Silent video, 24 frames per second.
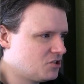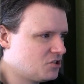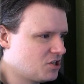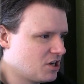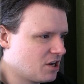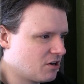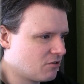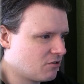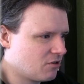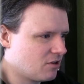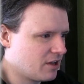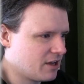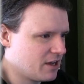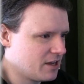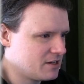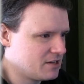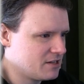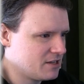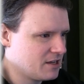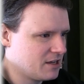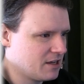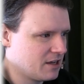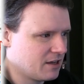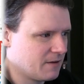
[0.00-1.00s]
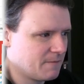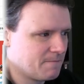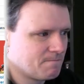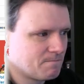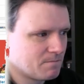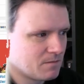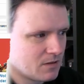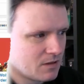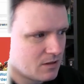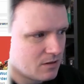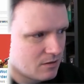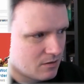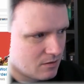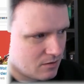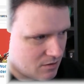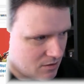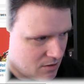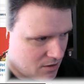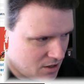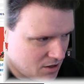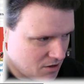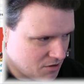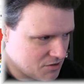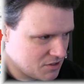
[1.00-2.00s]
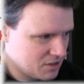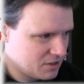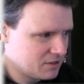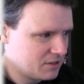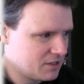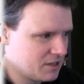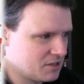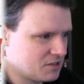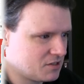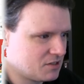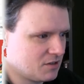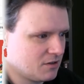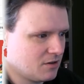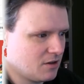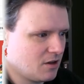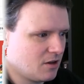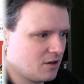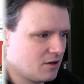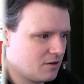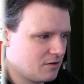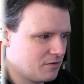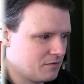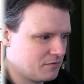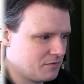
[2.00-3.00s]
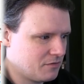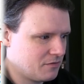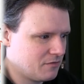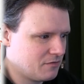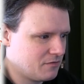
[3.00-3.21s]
general idea. Here's a list of